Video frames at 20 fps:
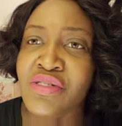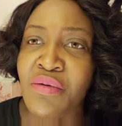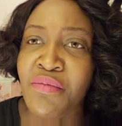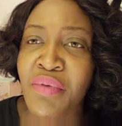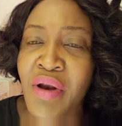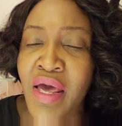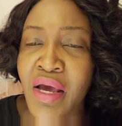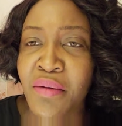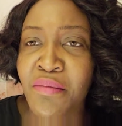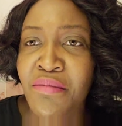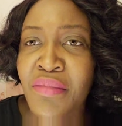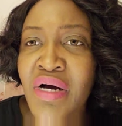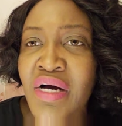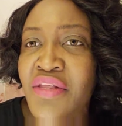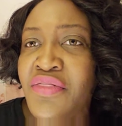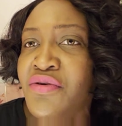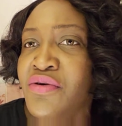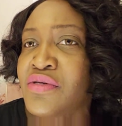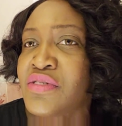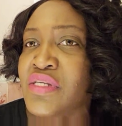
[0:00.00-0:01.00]
and black
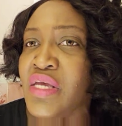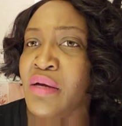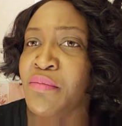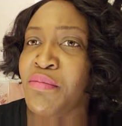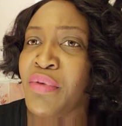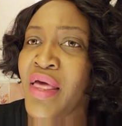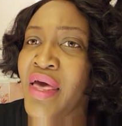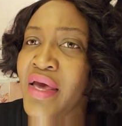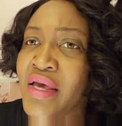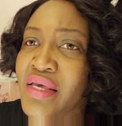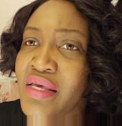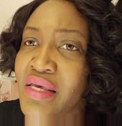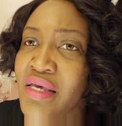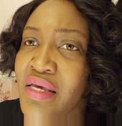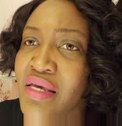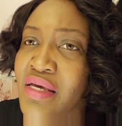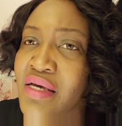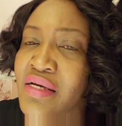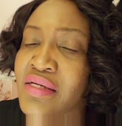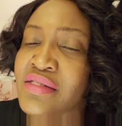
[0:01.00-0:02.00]
mothers and black
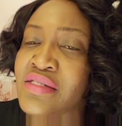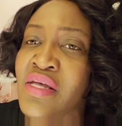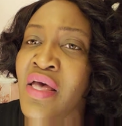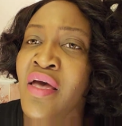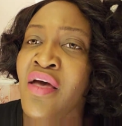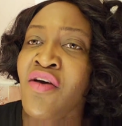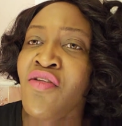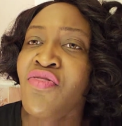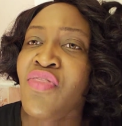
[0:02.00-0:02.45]
kids,